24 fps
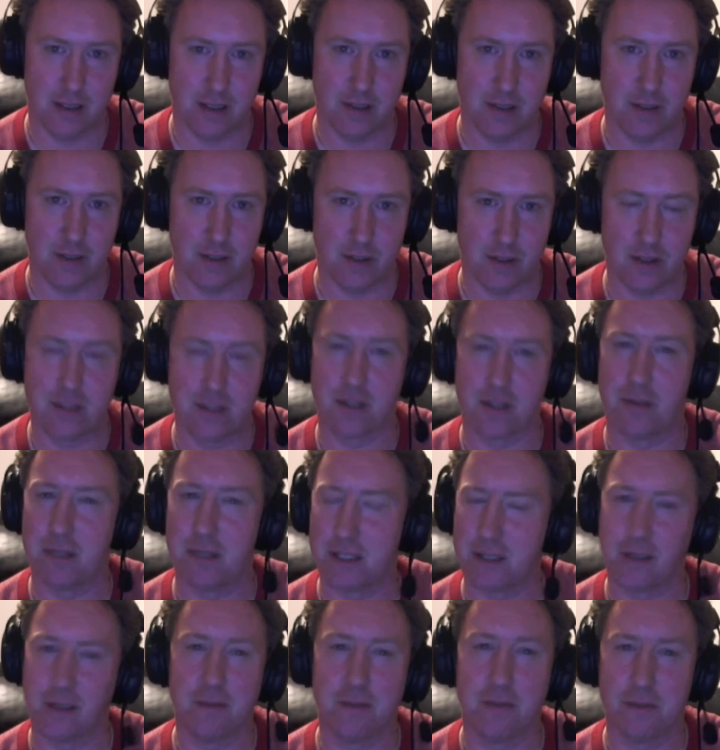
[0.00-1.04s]
used some of his
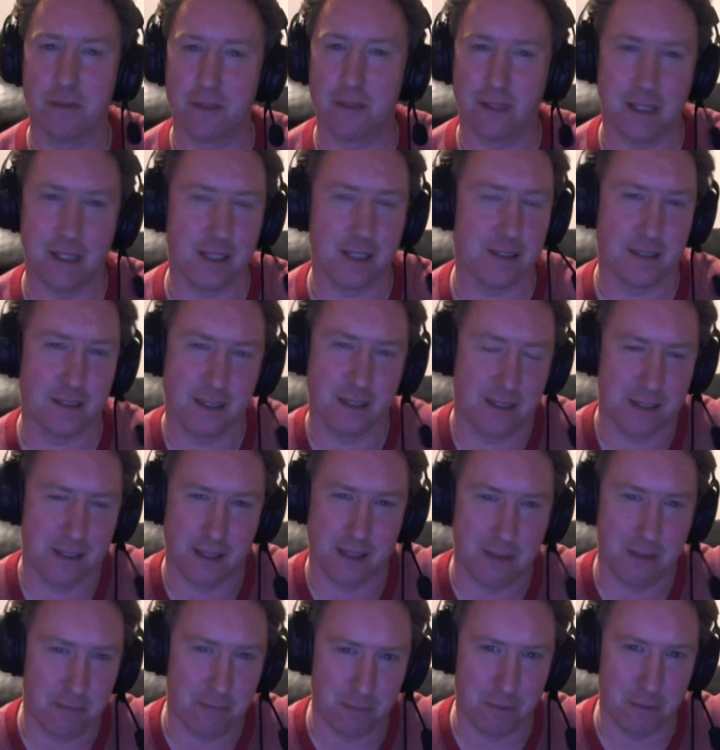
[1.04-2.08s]
stuff. That's just
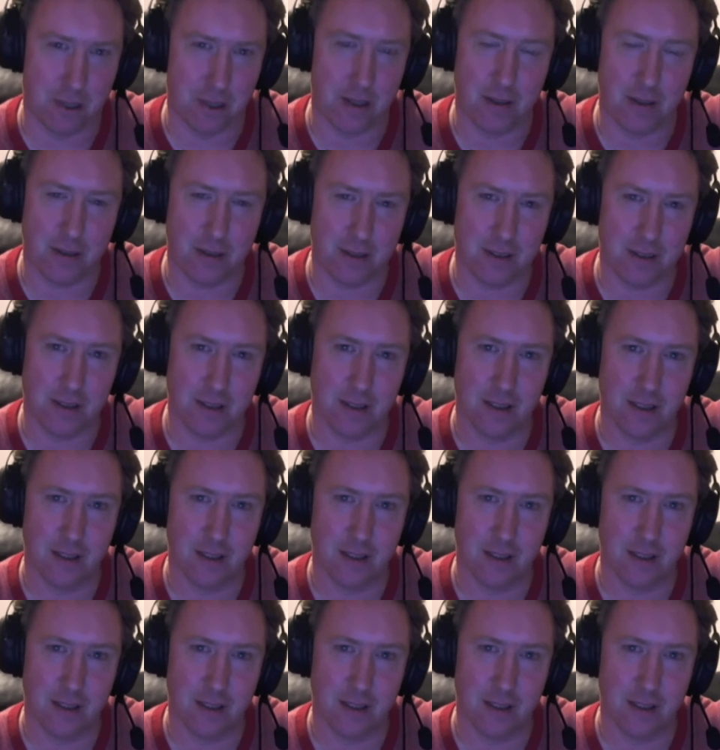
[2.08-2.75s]
like bollocks.